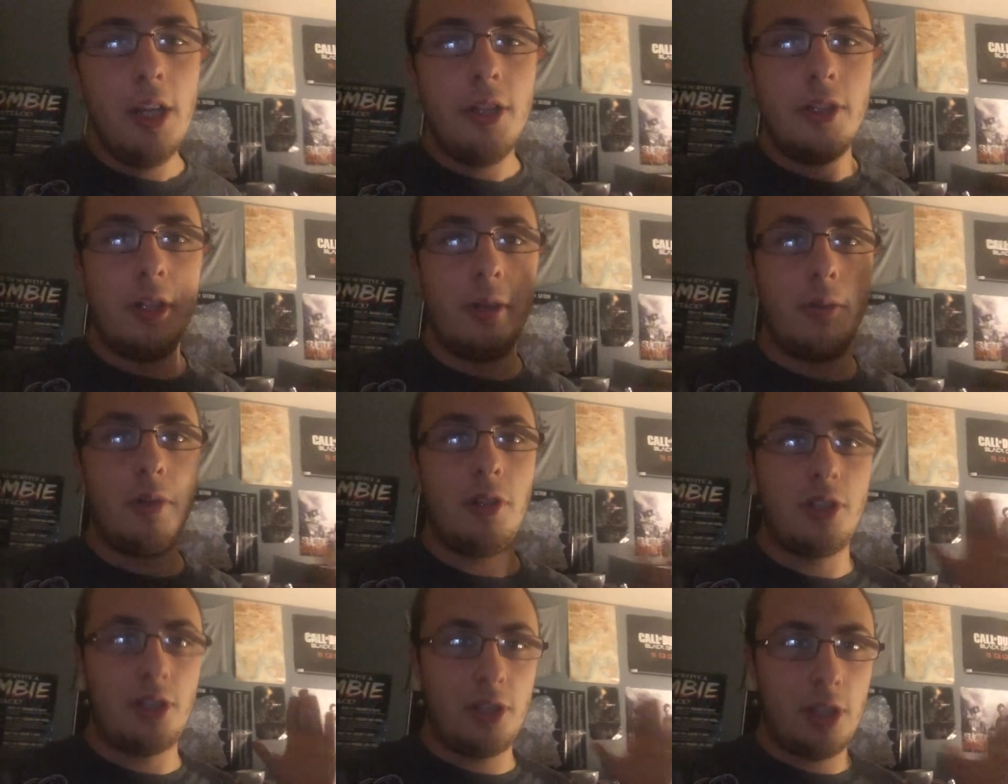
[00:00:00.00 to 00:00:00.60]
So
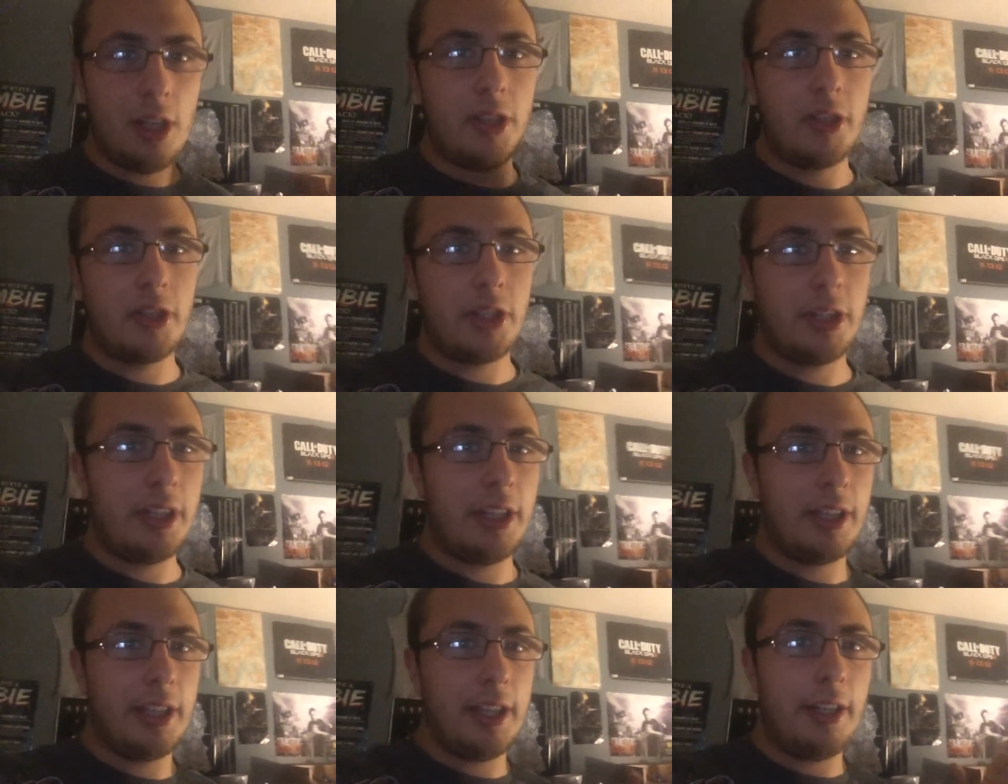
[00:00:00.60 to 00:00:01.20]
we're just
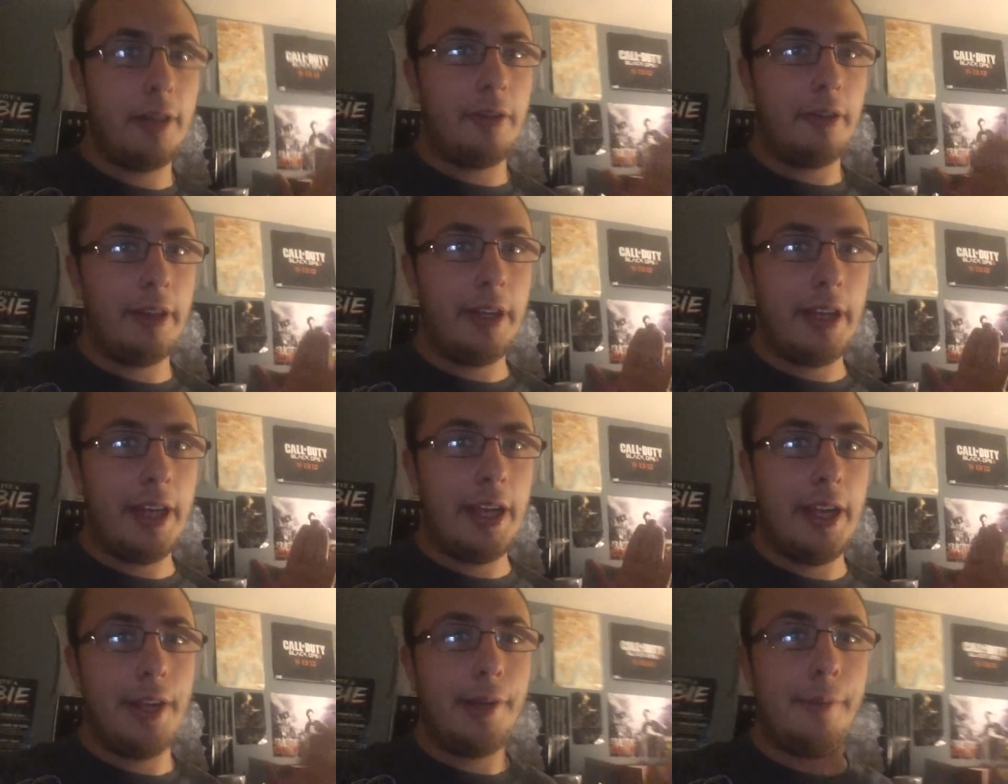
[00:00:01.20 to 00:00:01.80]
going to get
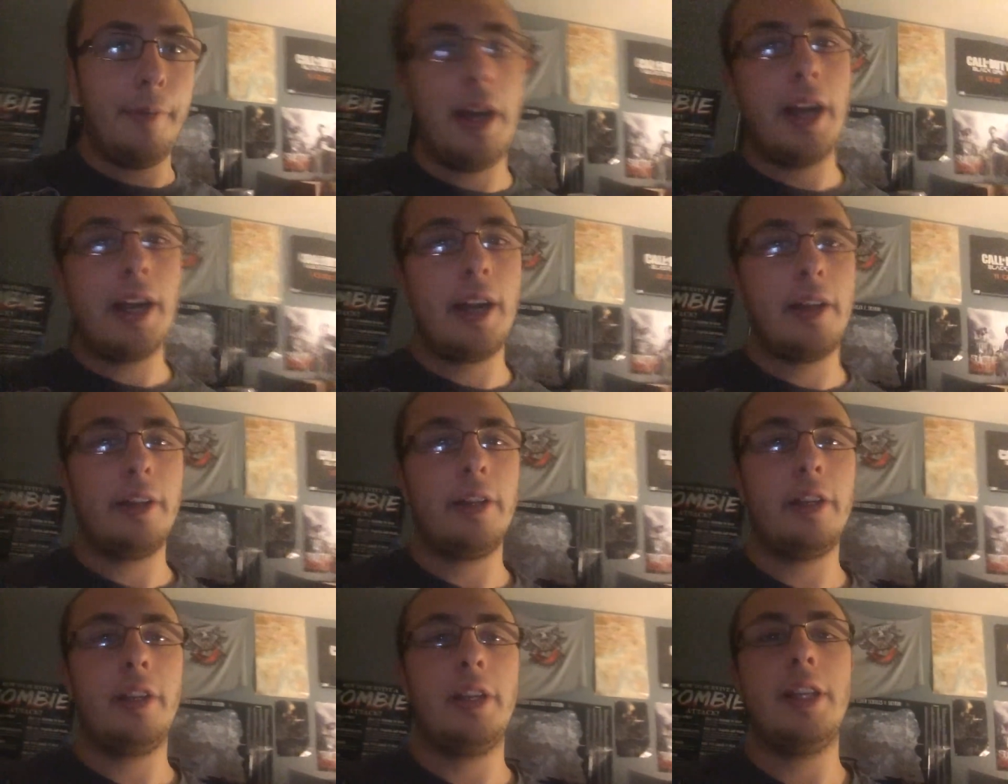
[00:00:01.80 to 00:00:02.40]
a
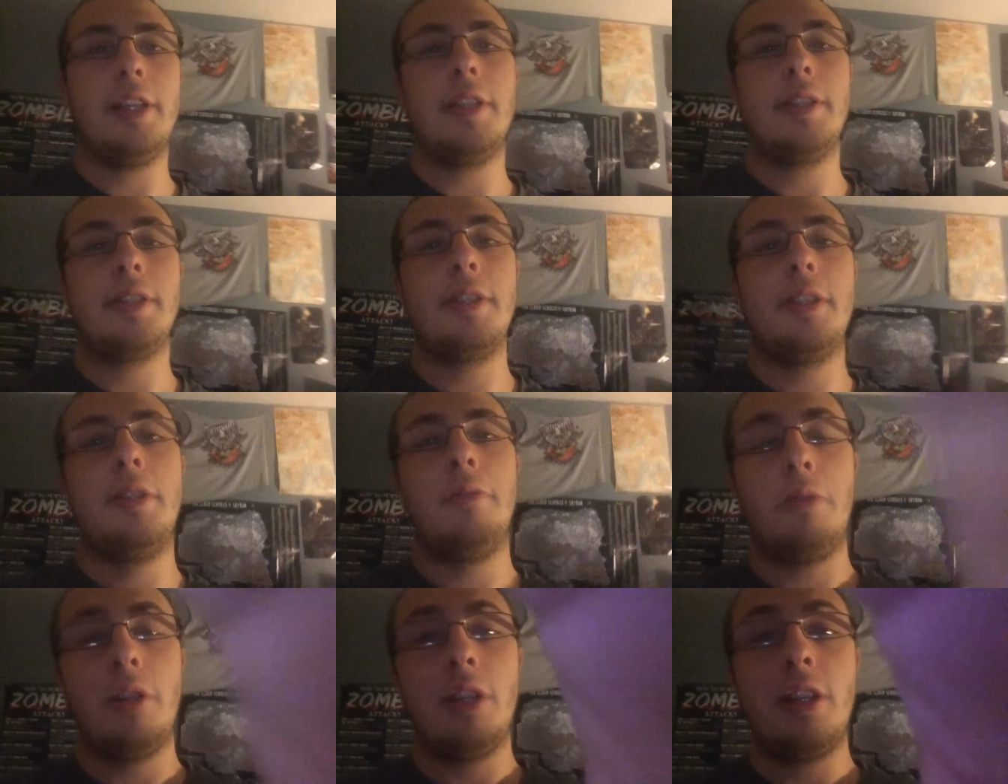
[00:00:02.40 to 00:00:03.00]

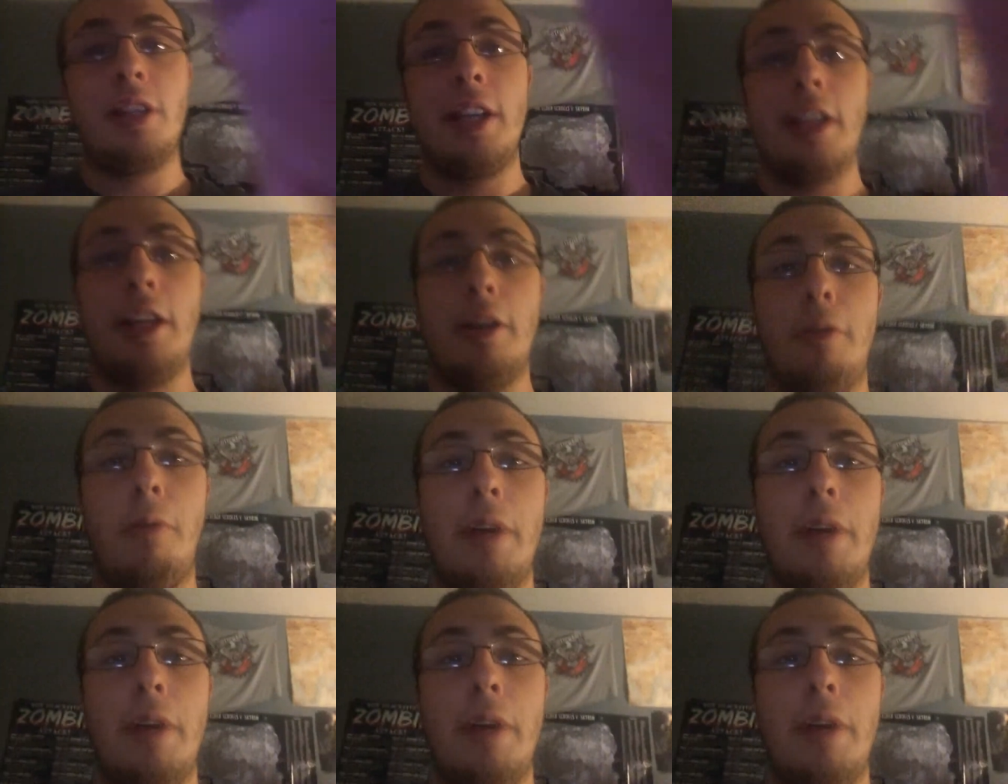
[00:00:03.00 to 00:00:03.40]
wireless. We're going to get a